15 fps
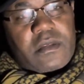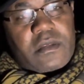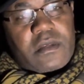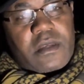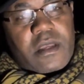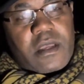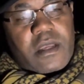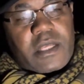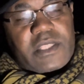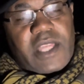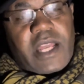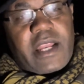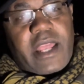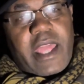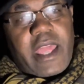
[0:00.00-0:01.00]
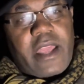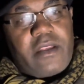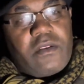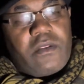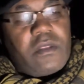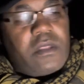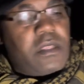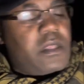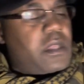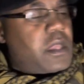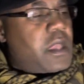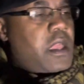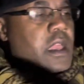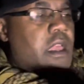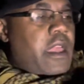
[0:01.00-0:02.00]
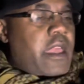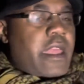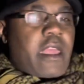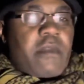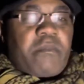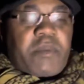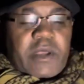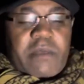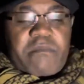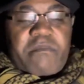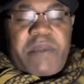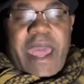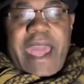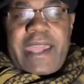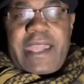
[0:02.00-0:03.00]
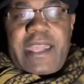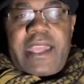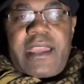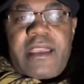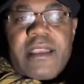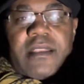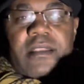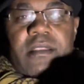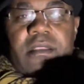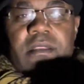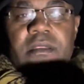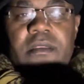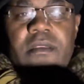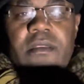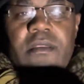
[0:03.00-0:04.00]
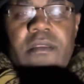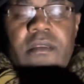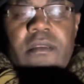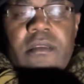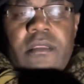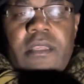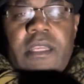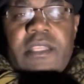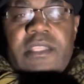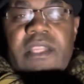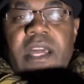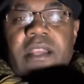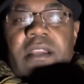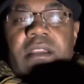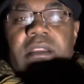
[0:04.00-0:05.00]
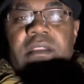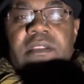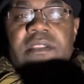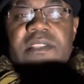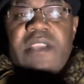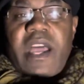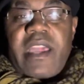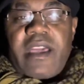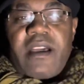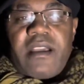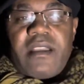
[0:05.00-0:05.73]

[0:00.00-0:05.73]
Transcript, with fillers: uh, katana handle and put it back in the katana saya,